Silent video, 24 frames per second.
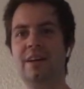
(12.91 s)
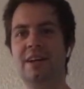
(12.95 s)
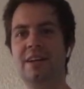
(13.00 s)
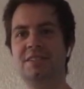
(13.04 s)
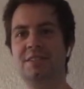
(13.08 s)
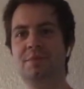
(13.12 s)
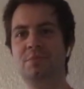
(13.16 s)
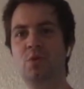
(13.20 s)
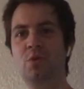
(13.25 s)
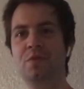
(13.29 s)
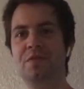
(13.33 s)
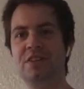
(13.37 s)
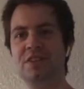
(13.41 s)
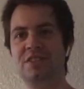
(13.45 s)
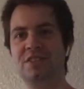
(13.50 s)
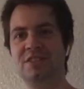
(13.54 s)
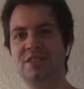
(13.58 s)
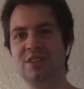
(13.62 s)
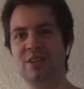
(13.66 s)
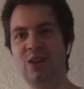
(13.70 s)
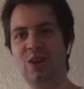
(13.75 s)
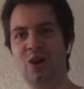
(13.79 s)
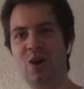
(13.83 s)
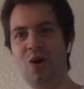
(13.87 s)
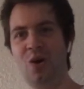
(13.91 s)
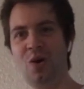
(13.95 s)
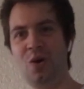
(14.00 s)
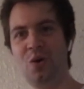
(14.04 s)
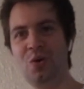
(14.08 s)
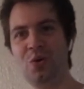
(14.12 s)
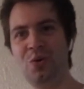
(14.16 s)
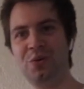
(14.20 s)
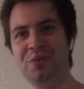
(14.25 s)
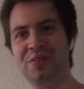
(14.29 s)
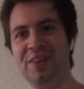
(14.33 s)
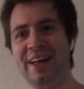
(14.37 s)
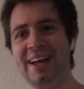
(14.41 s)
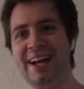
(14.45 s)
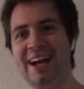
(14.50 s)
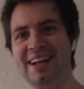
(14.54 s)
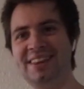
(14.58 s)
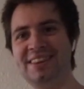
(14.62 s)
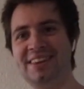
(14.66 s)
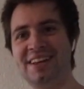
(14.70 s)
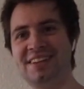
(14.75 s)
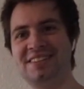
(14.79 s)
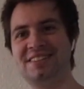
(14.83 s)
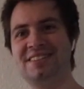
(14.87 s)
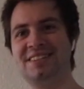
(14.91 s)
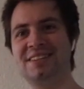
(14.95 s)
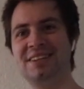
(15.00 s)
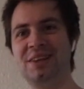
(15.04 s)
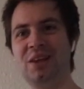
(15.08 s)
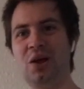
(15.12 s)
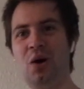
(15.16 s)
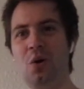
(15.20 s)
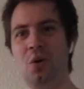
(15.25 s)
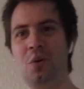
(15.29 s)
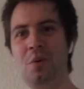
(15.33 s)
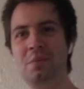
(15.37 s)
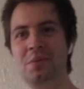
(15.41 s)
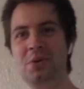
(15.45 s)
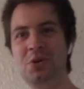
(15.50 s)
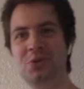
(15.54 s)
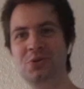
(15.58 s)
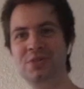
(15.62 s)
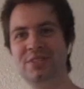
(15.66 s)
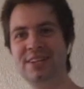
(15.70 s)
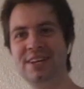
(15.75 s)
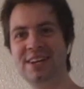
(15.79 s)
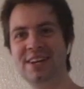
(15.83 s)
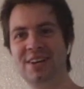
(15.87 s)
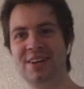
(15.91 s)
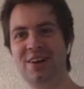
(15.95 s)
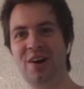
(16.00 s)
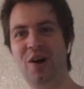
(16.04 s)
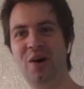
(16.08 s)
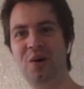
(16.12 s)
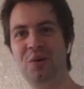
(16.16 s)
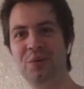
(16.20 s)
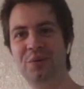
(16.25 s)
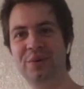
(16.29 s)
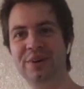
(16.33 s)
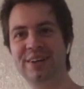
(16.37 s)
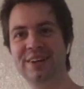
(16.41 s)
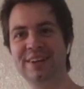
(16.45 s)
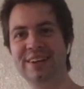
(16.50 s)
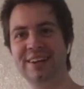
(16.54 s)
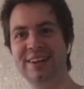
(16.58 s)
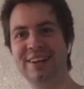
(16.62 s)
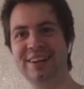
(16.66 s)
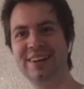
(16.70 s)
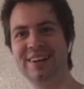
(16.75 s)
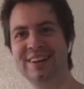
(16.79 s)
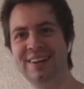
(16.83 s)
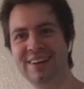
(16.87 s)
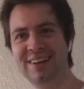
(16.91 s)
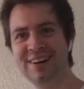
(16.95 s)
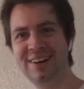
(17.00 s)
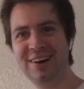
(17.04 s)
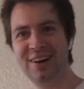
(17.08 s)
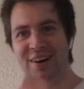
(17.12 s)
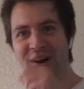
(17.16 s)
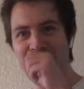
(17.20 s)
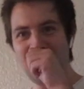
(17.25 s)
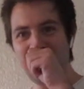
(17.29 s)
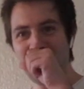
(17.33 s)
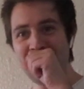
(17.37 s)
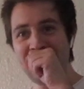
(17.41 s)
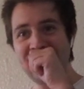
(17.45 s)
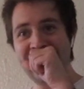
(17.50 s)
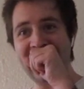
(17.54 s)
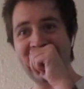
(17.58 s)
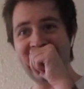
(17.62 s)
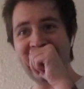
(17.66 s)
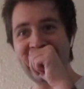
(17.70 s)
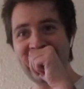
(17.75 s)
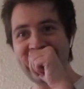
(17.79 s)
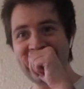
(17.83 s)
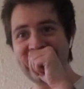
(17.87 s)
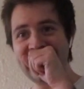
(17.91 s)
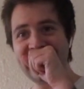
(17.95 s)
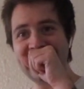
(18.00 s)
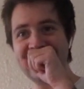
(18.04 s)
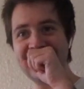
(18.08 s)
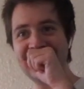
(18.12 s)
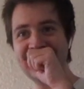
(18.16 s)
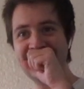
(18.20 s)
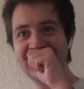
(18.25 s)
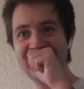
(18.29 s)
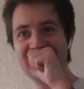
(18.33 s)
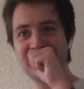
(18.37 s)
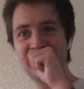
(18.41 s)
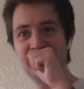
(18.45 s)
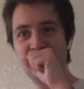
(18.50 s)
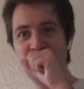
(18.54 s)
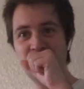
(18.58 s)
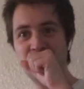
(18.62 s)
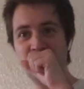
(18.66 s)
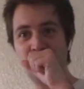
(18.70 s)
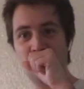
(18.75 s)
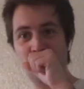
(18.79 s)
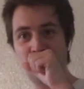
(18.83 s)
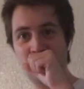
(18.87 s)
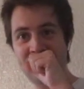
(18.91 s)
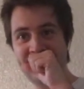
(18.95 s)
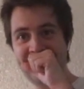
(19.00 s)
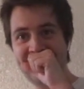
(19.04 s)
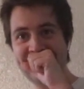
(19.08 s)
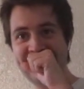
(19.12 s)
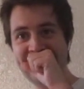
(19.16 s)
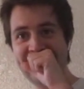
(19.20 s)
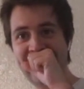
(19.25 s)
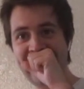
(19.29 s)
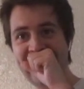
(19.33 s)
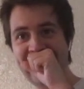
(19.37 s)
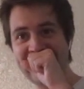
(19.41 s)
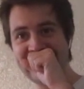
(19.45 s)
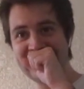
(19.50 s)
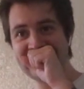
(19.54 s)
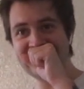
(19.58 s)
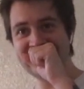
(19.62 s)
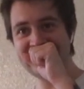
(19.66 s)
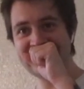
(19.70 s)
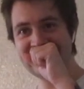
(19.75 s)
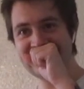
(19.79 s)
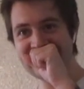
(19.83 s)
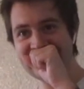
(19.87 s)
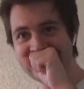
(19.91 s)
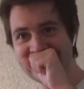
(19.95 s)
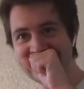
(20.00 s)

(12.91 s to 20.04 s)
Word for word: It's moving slow. They got the slow music going. Okay. The weekend.